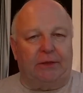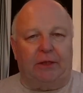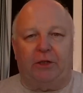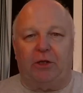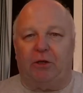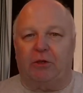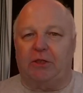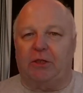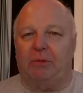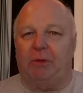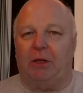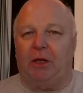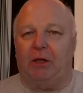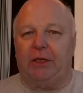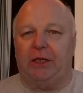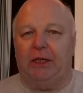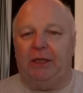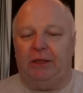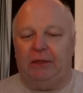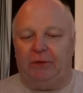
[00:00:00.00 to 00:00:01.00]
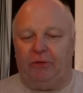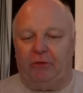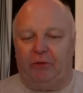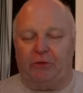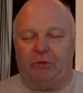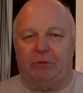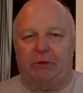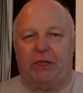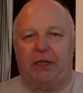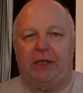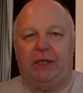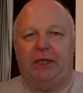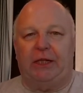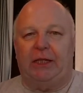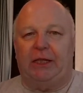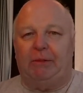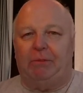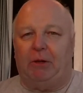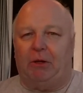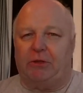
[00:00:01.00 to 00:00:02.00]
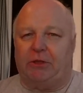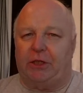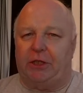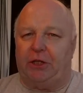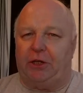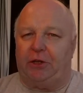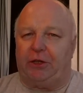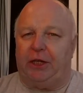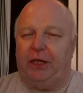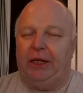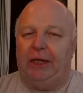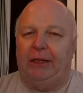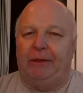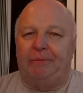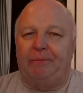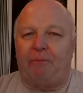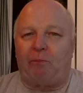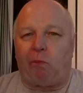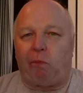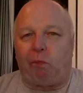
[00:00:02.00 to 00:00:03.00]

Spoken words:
The dogs are barking, or as we say here, the bogs are darking.